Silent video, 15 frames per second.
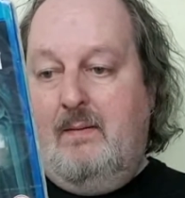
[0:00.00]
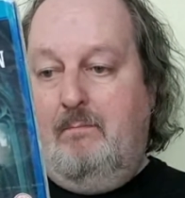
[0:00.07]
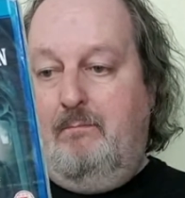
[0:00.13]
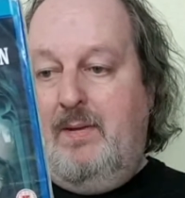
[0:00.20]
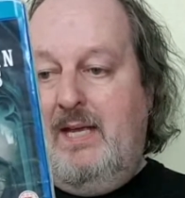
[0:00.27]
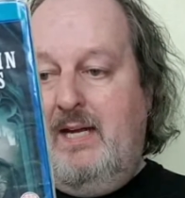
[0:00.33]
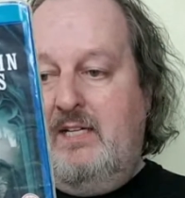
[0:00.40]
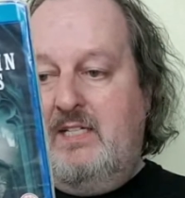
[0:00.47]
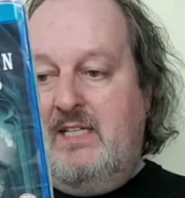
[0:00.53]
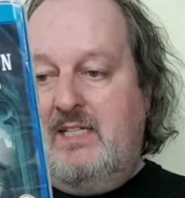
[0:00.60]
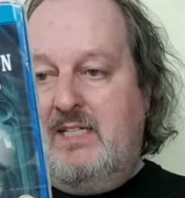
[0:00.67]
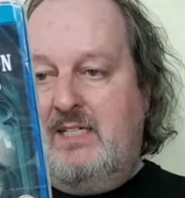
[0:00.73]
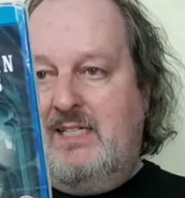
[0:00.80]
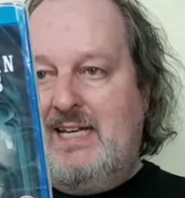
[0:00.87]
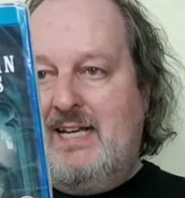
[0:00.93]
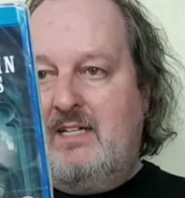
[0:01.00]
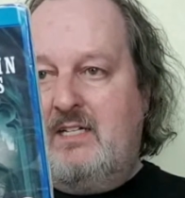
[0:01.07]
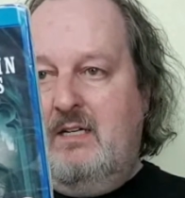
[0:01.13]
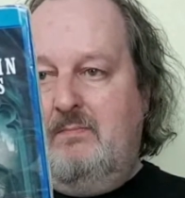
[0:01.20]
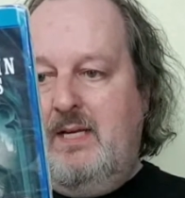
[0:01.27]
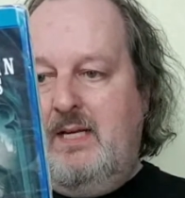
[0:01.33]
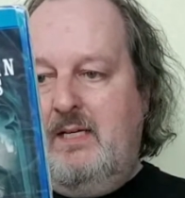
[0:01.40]
Being as it's
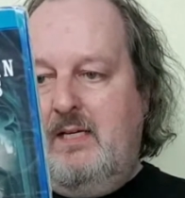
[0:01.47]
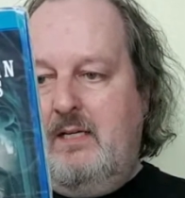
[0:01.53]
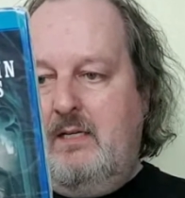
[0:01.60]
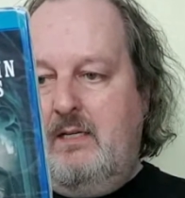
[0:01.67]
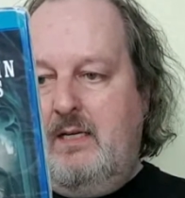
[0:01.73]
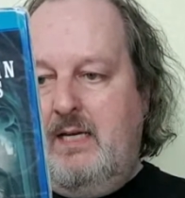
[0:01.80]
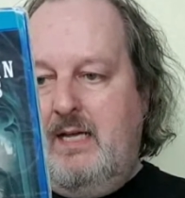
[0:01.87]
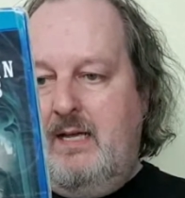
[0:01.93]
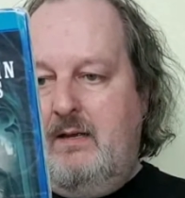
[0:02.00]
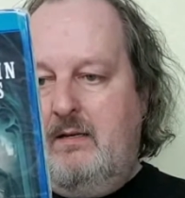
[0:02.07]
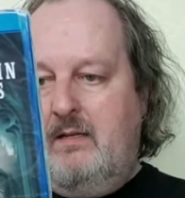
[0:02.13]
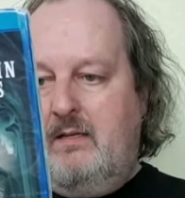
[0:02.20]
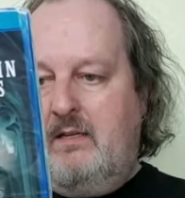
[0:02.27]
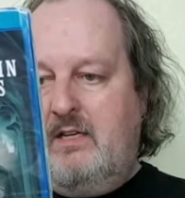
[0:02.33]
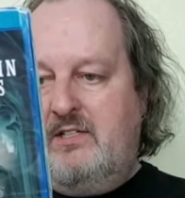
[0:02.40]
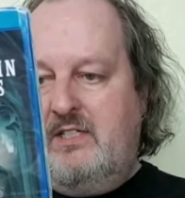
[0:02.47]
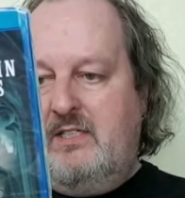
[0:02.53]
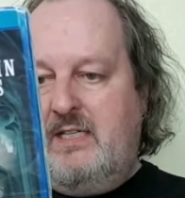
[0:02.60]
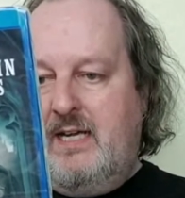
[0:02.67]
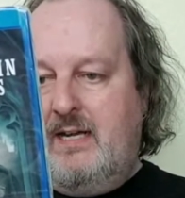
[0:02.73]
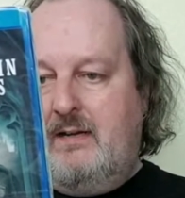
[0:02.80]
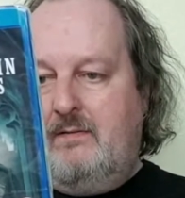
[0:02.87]
Dazzler Media, it doesn't
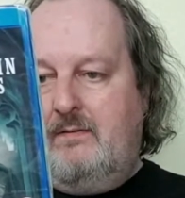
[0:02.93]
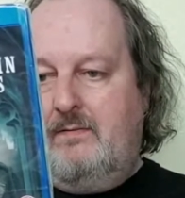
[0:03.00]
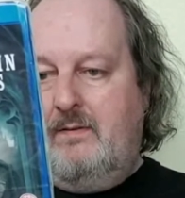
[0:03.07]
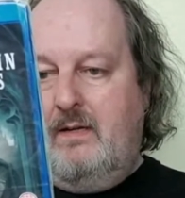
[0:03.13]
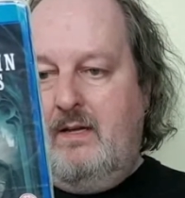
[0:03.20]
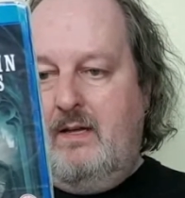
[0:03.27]
have,